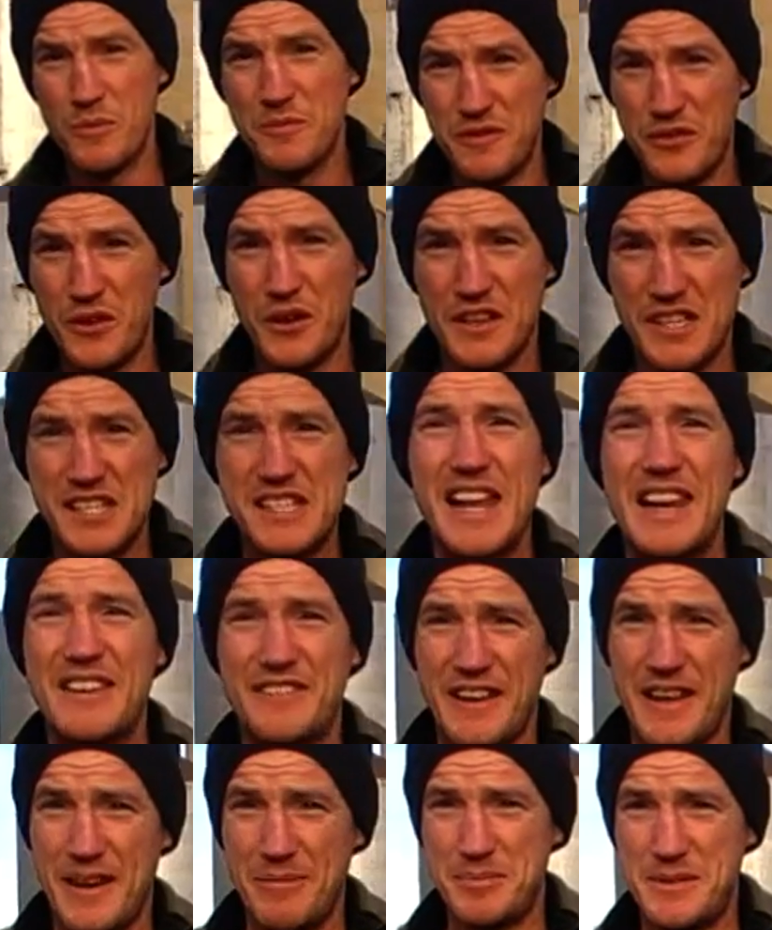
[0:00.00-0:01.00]
full of
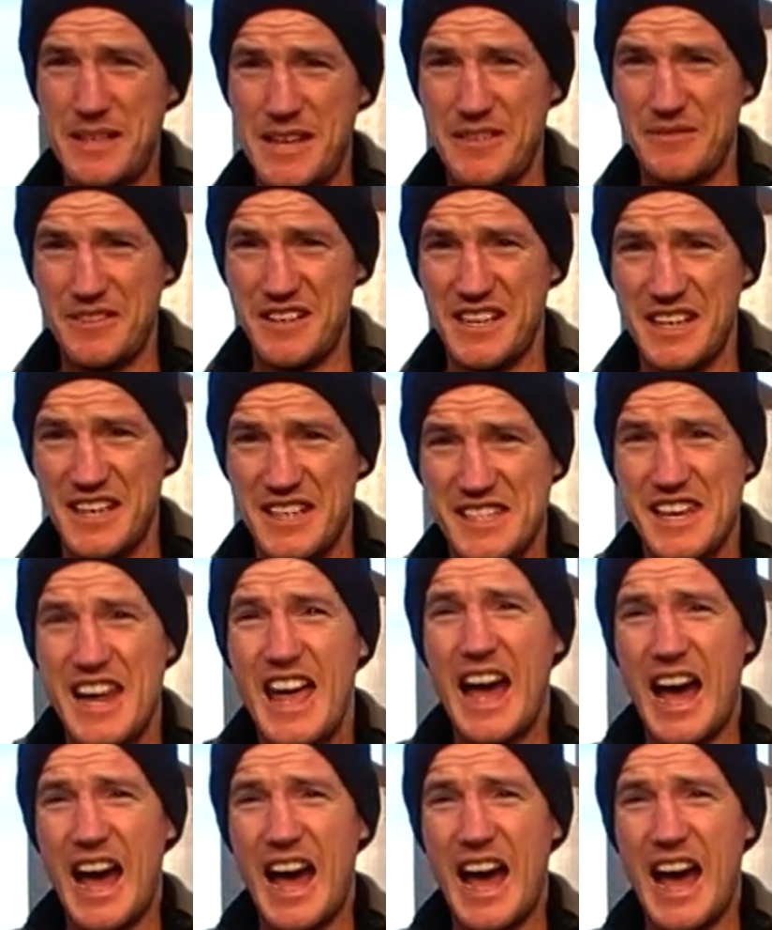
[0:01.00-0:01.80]
self-help DVDs